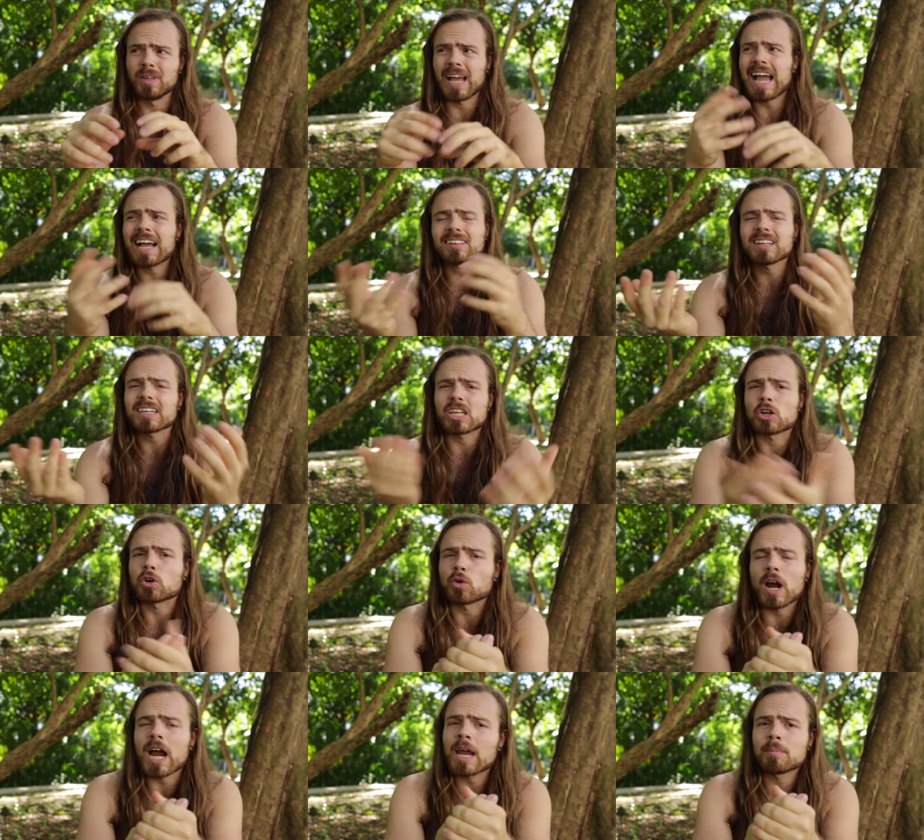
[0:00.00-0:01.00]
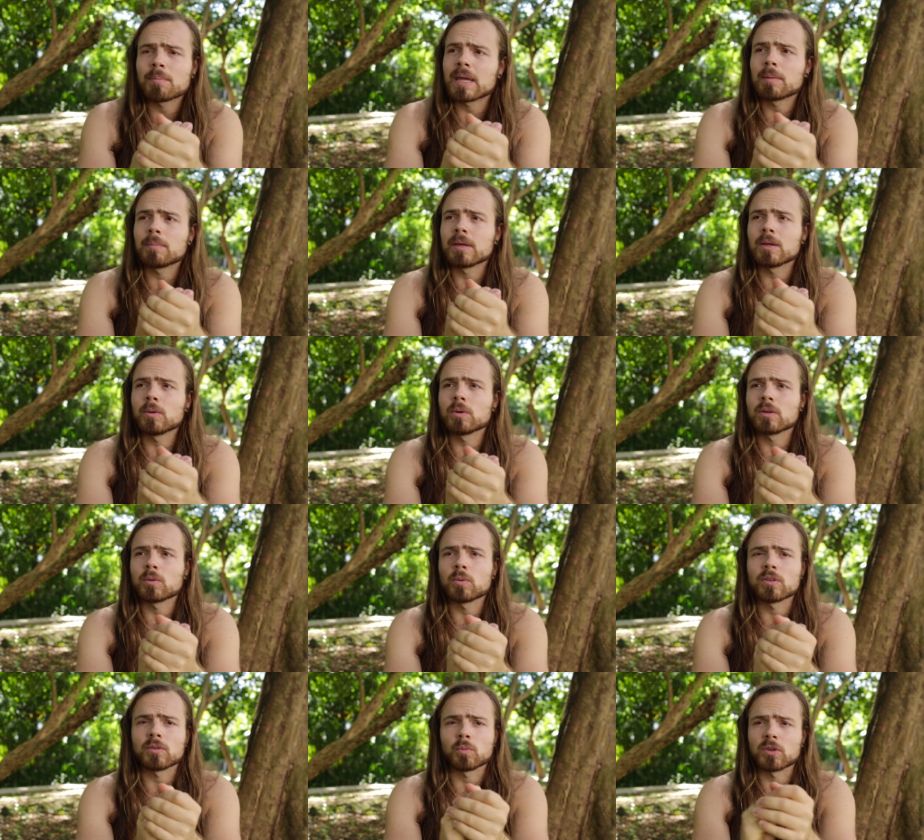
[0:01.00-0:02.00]
act like a crybaby with,
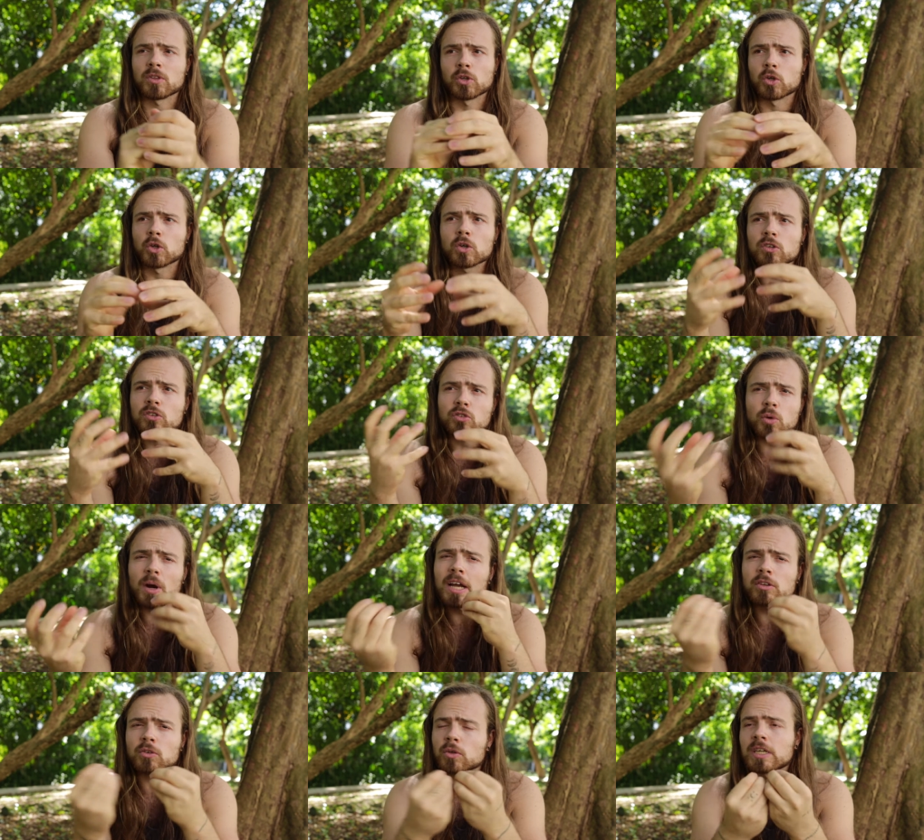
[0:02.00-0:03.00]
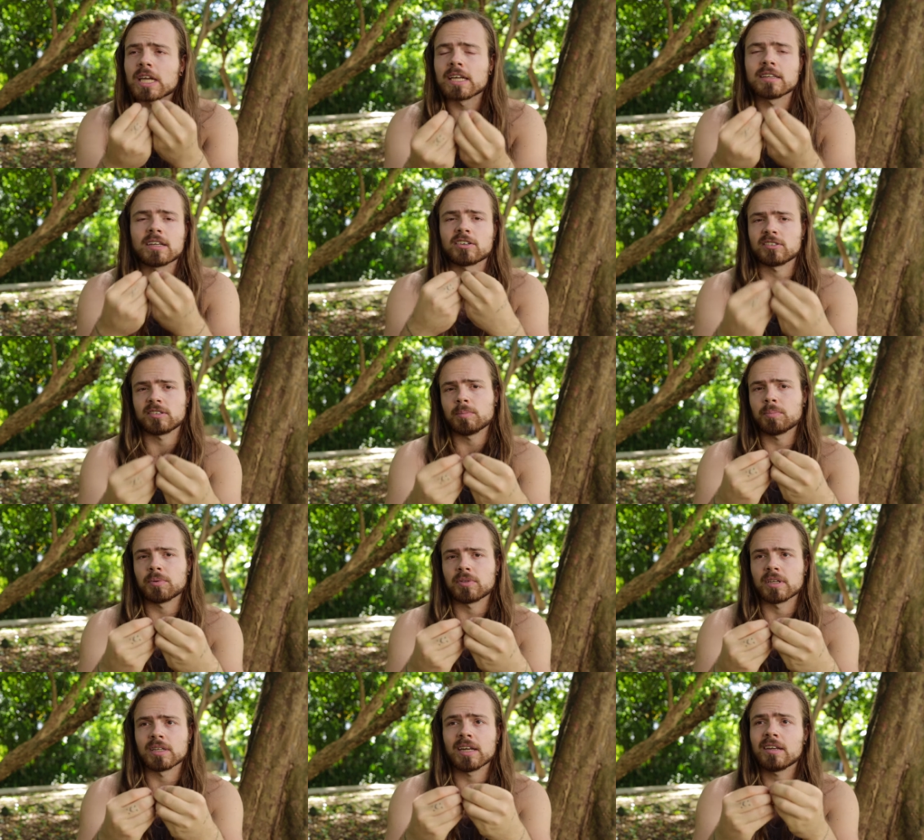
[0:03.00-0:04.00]
with, with the girls trying to gain their
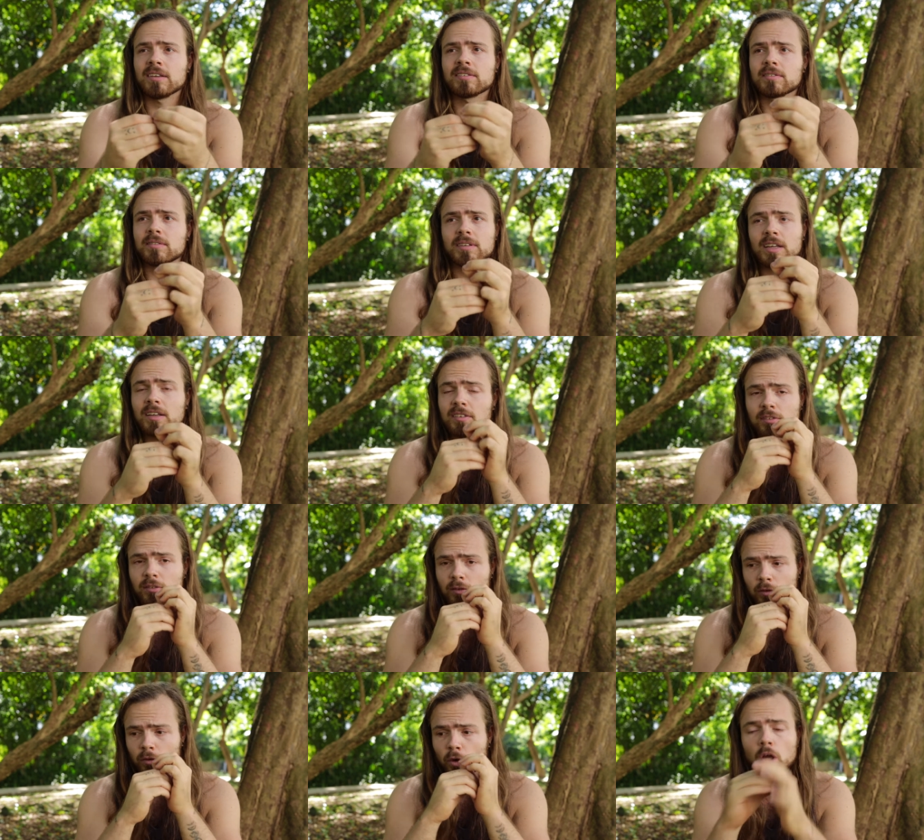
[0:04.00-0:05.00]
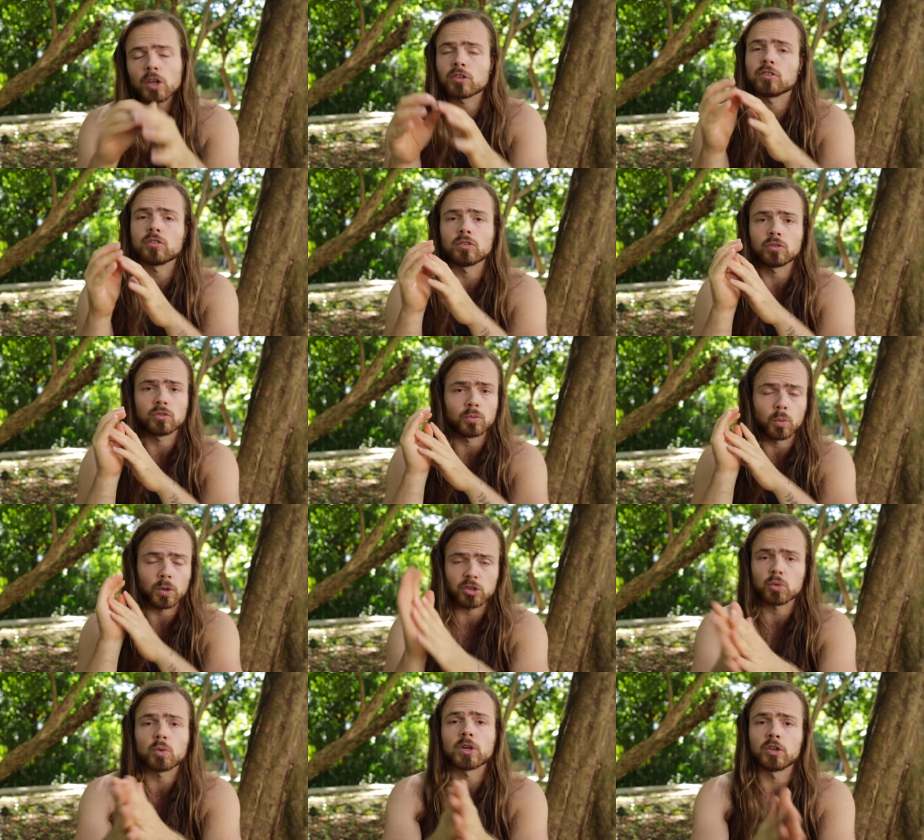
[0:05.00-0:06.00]
sympathy. That is, that is not
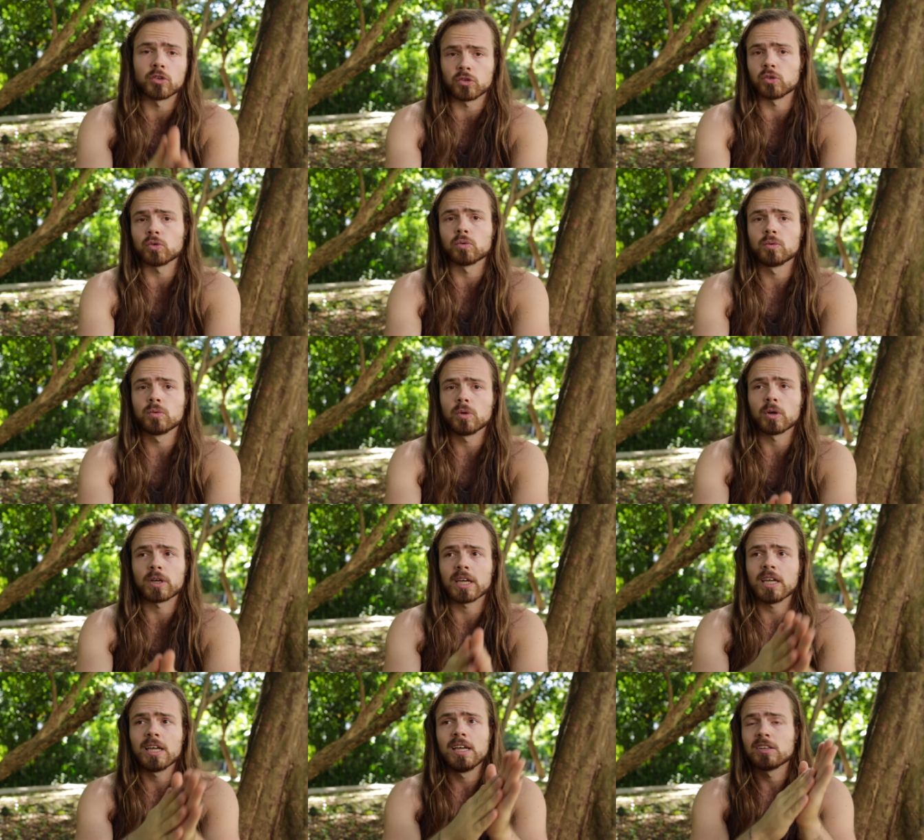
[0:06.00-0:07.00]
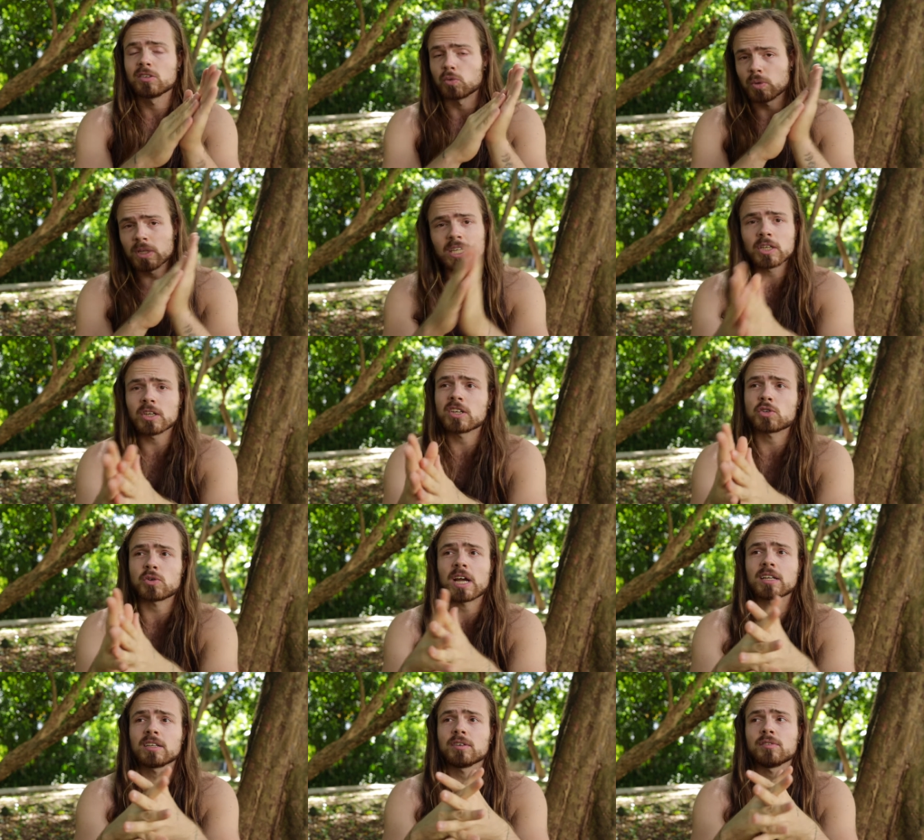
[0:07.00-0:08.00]
what you want to do, okay? It's really
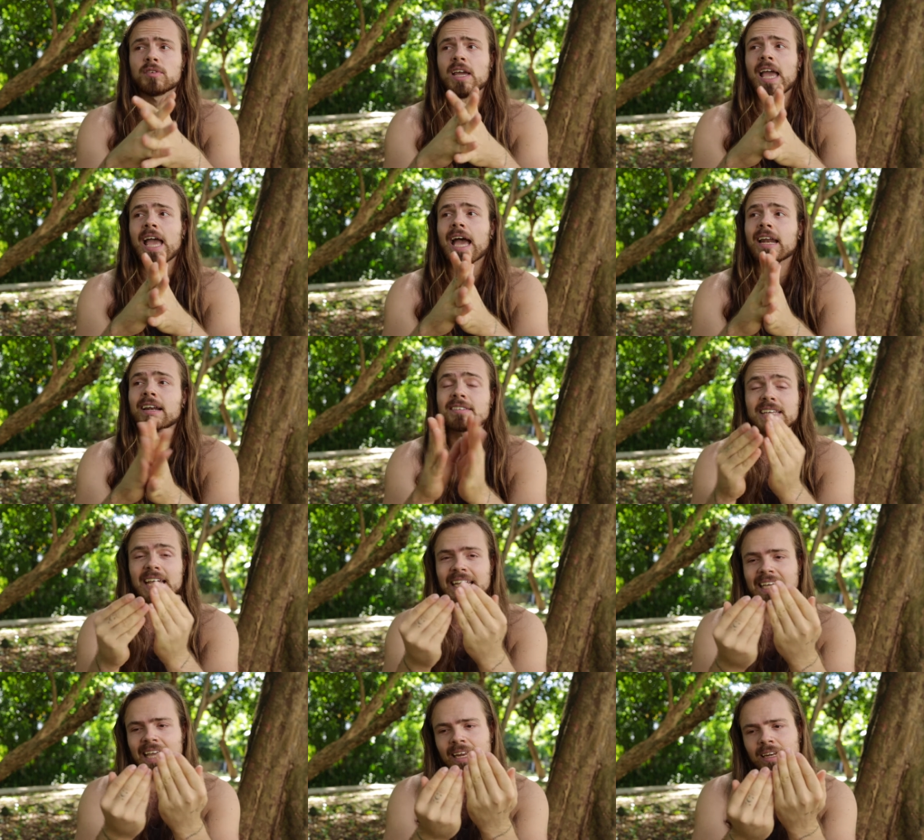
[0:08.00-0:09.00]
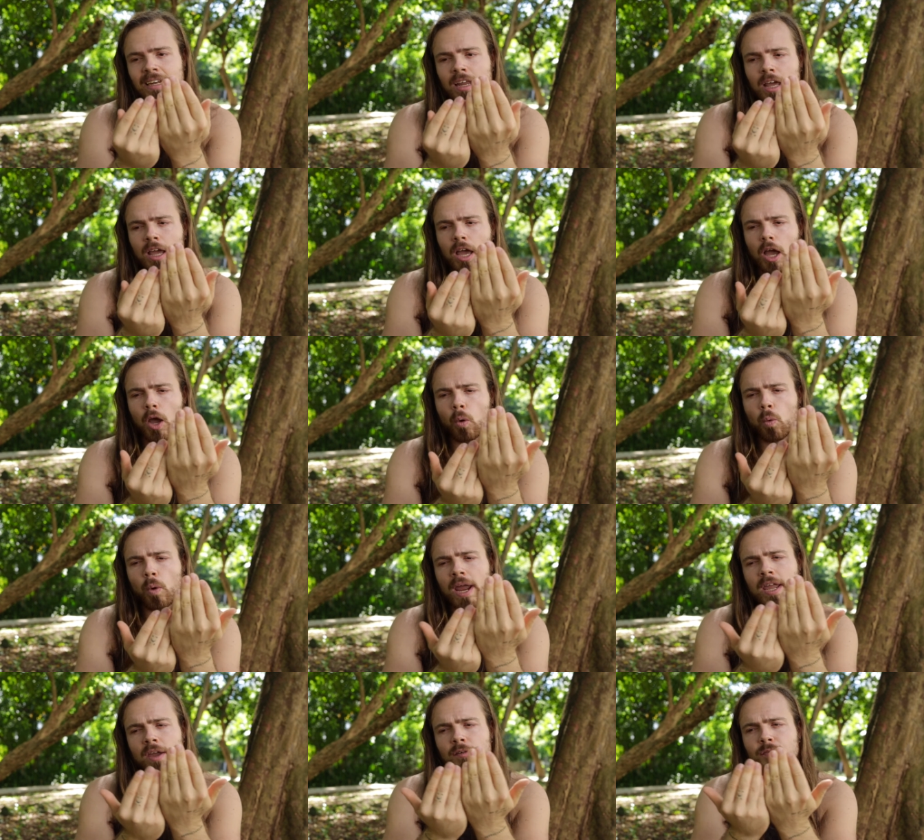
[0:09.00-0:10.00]
unattractive and it's again a
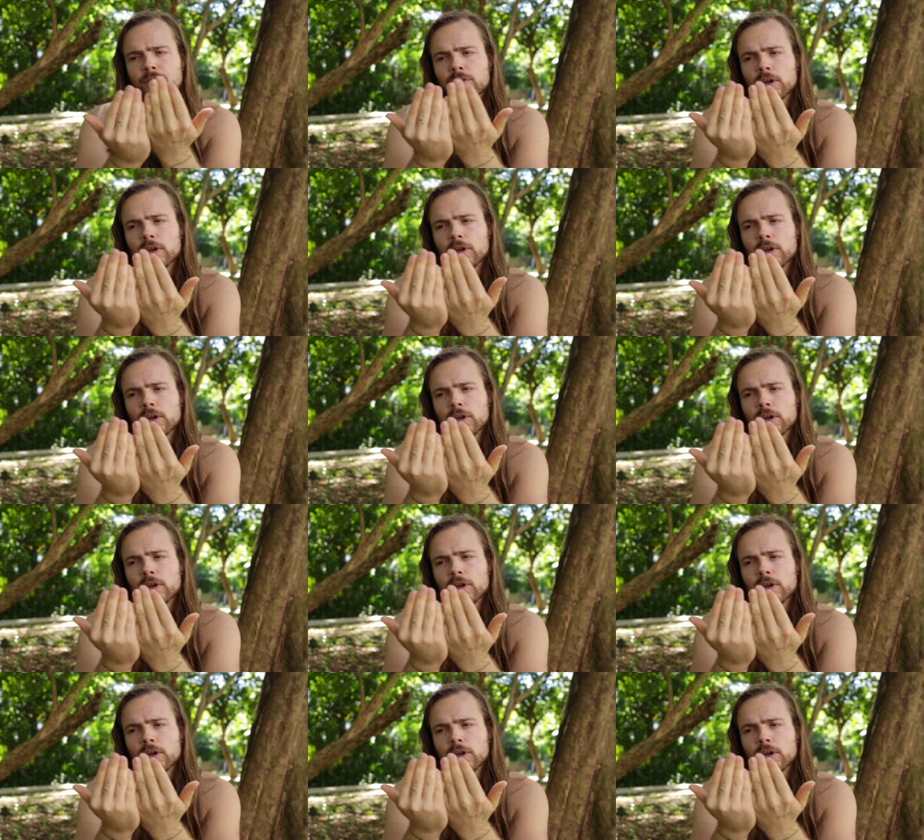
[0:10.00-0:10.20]
way of